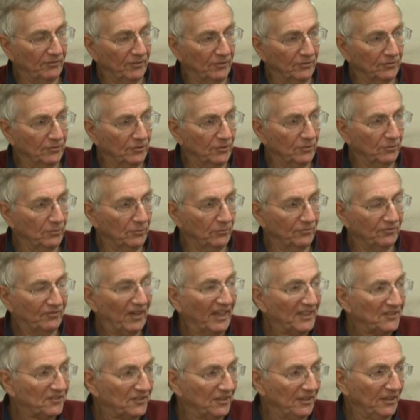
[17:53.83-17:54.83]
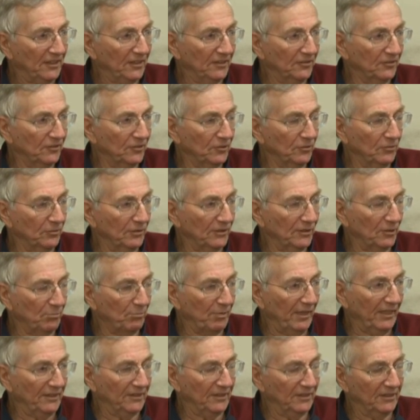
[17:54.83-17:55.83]
you're too feisty and too
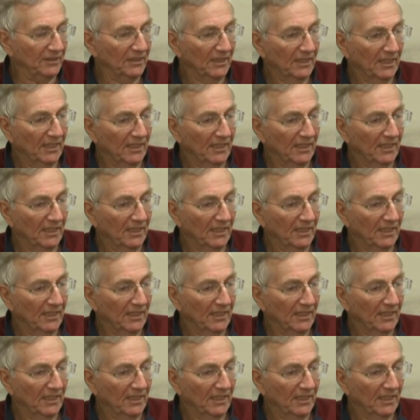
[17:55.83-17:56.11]
independent,